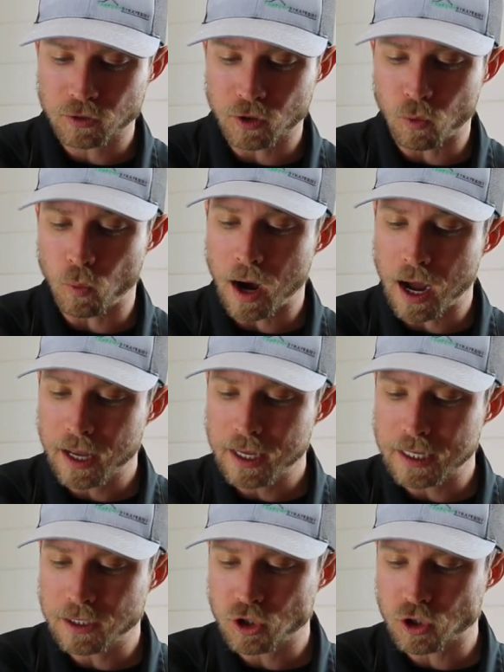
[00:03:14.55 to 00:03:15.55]
So why
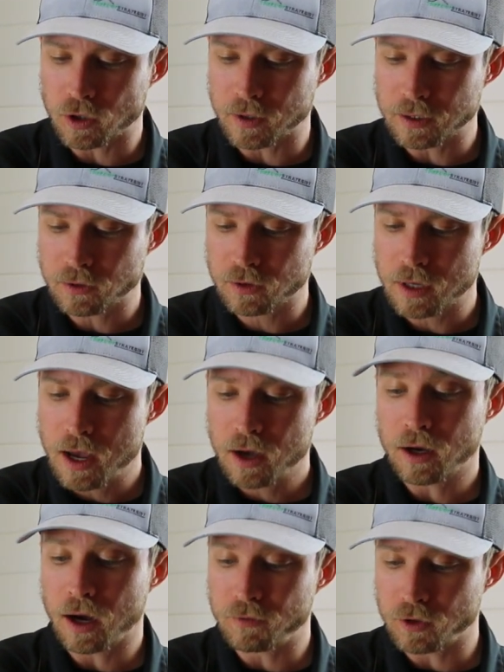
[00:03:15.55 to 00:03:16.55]
insurance
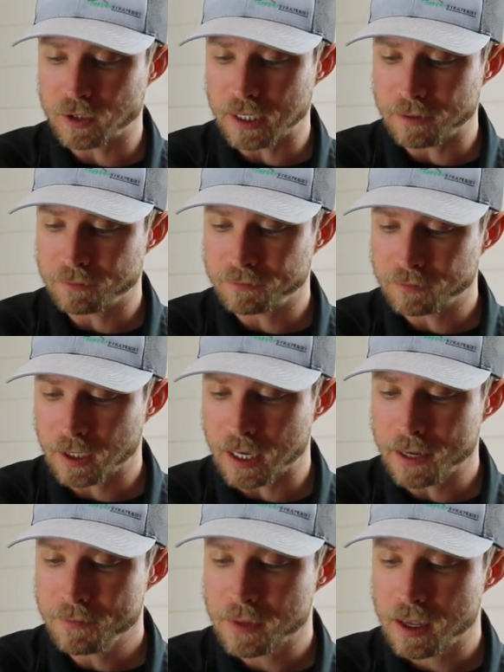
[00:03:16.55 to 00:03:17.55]
covers it,
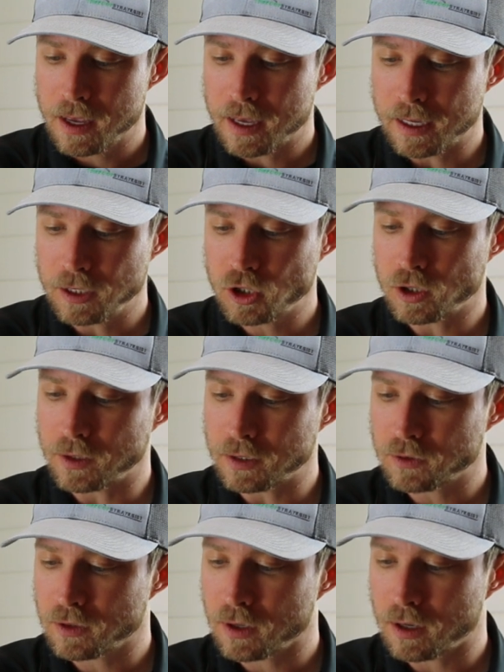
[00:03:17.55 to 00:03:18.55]
okay?
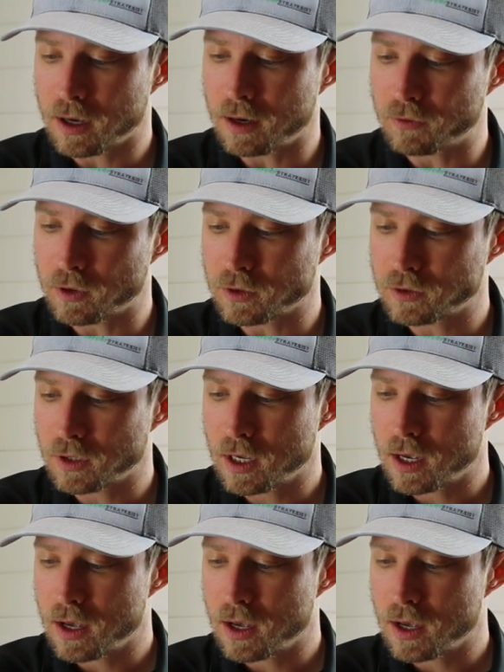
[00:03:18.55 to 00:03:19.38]
Insurance covers